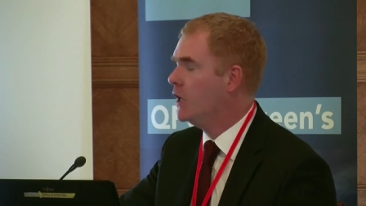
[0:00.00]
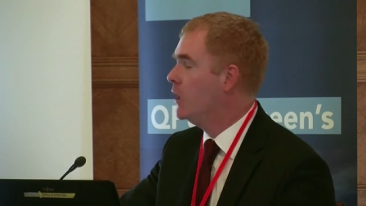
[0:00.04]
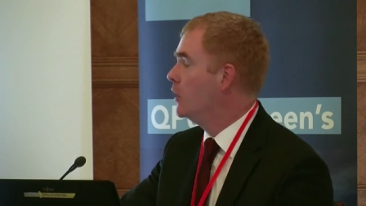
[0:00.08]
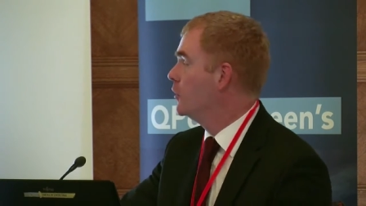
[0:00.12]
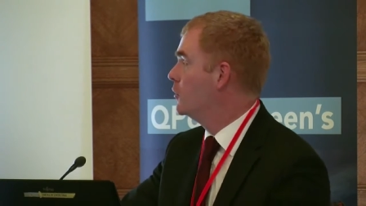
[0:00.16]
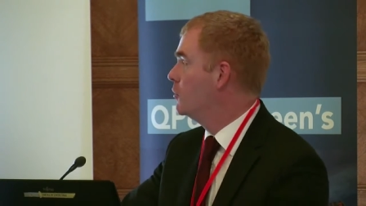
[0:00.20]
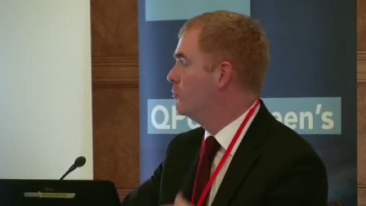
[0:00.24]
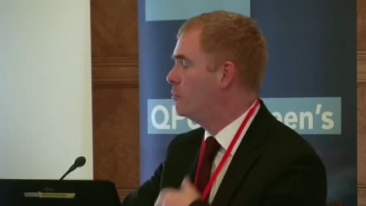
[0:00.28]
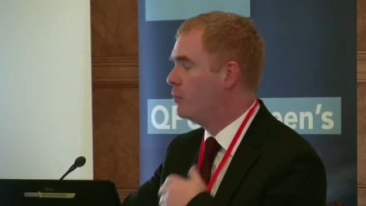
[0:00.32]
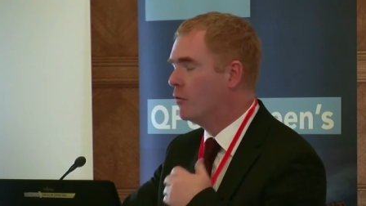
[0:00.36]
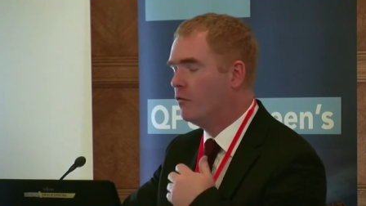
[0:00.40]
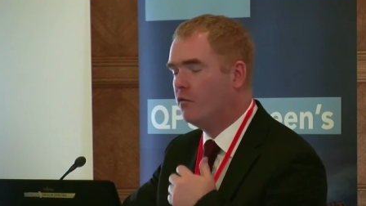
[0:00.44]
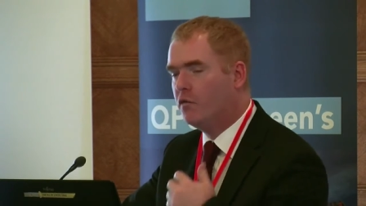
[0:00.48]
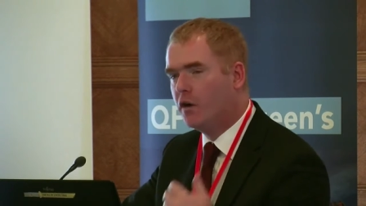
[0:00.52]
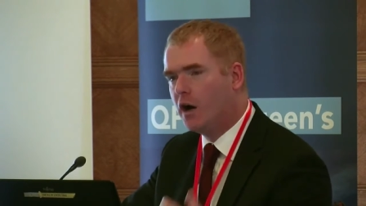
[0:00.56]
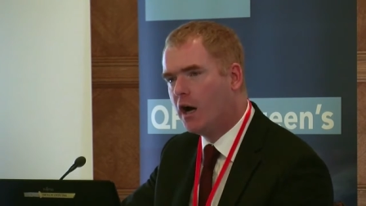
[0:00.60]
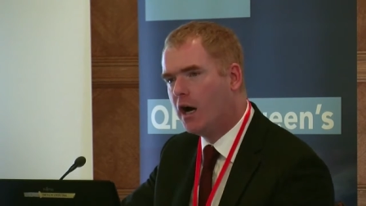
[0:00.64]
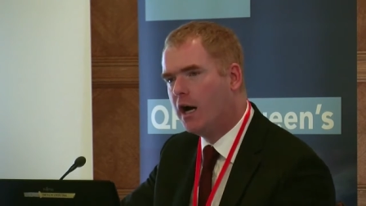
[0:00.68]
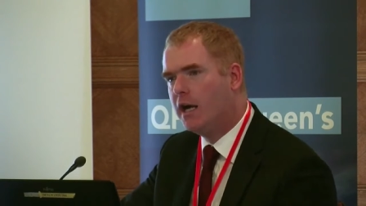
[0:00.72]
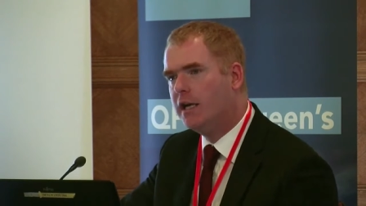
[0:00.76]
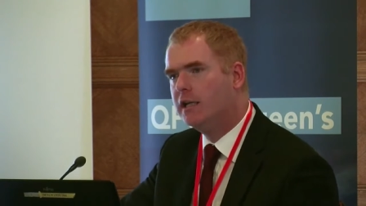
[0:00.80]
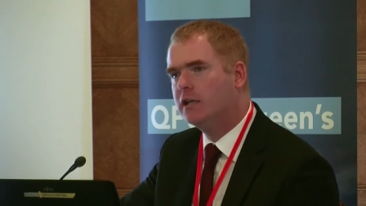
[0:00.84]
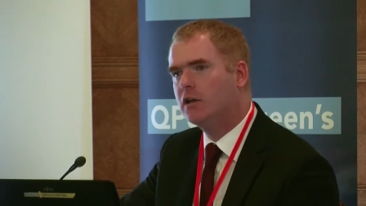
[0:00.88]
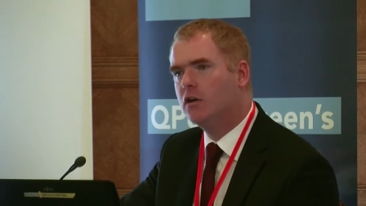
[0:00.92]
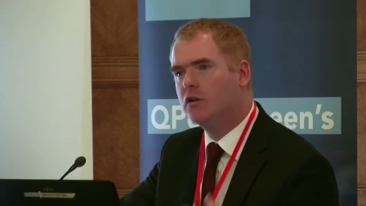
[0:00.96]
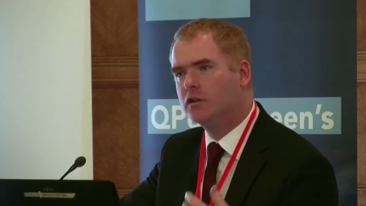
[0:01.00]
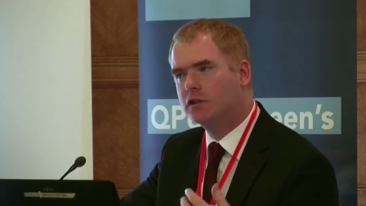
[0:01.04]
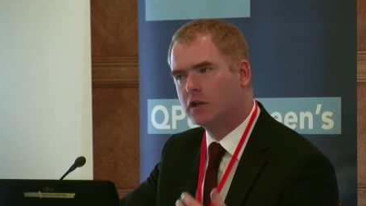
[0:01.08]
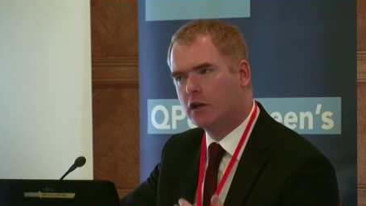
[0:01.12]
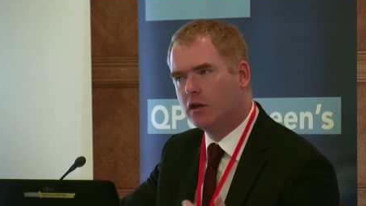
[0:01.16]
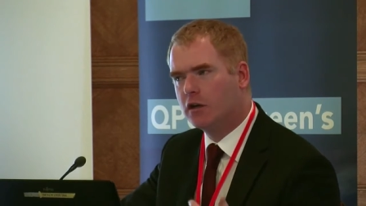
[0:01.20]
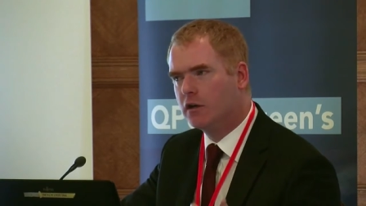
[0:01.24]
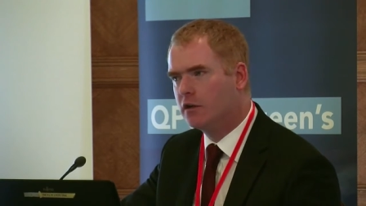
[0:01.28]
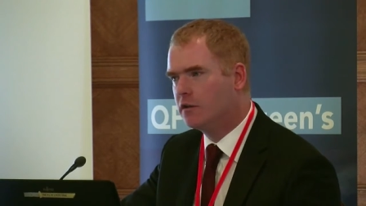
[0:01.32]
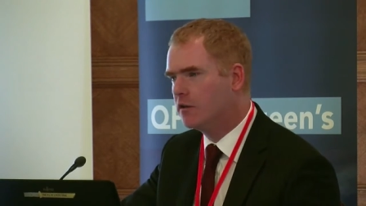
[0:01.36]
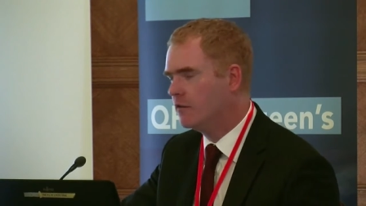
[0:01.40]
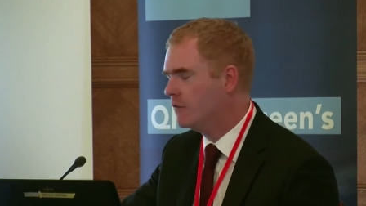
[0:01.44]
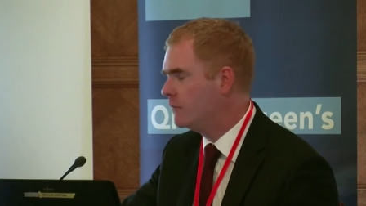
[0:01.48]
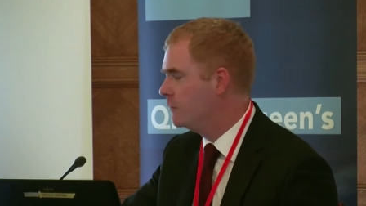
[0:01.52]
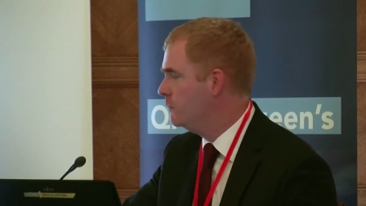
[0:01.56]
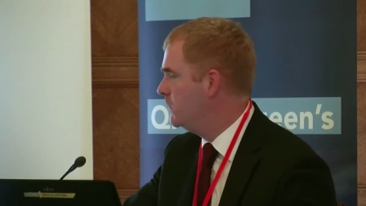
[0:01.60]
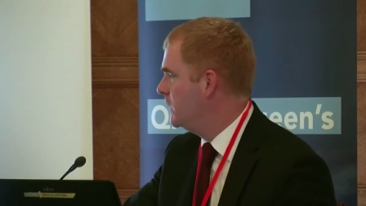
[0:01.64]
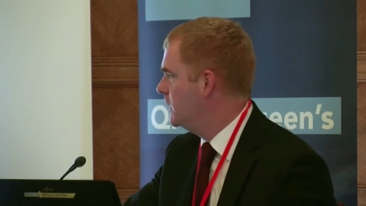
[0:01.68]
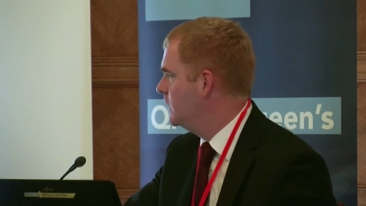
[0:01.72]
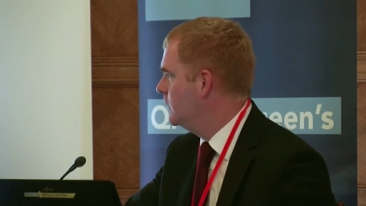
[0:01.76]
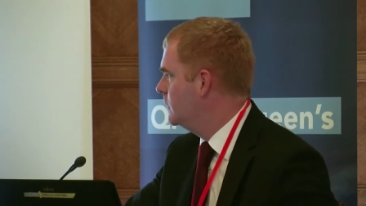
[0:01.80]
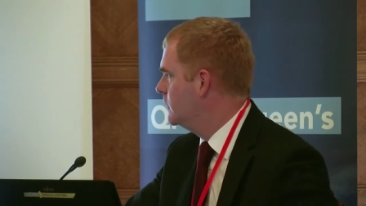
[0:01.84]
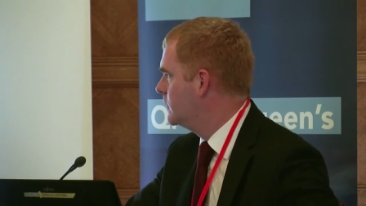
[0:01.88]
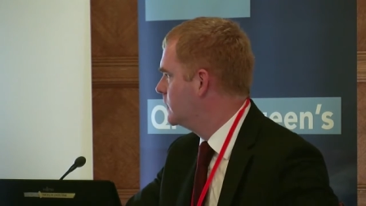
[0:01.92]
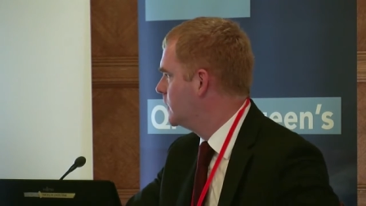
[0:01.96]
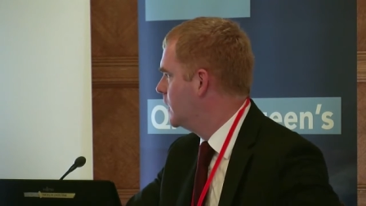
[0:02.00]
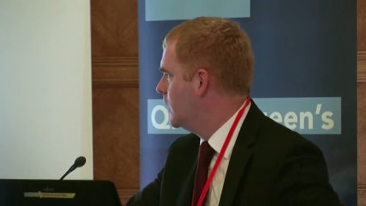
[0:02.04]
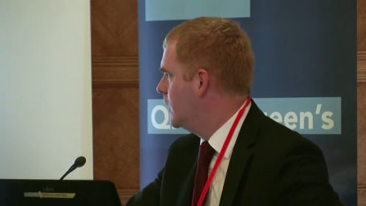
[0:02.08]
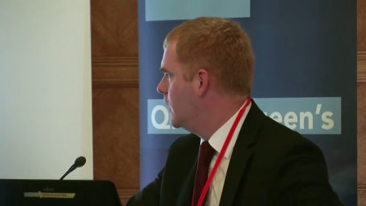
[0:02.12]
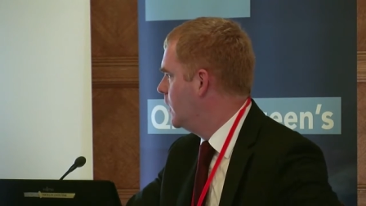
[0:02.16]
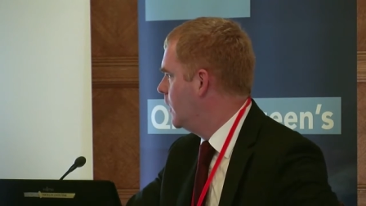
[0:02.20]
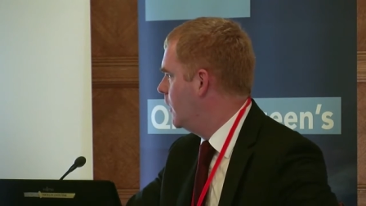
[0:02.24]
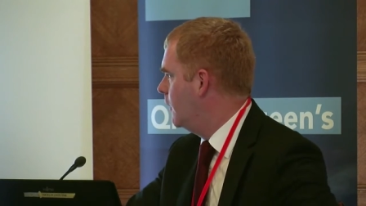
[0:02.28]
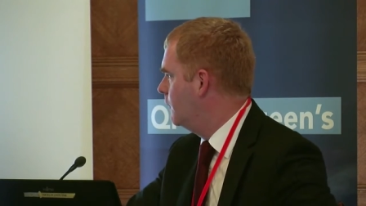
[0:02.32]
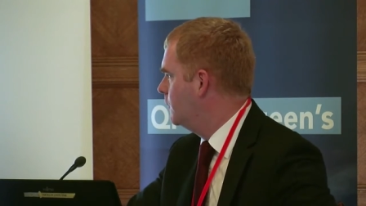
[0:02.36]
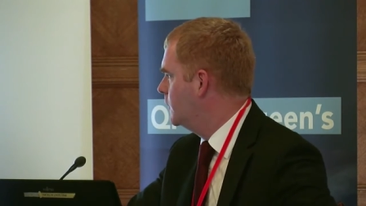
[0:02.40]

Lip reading: to provide alternative means of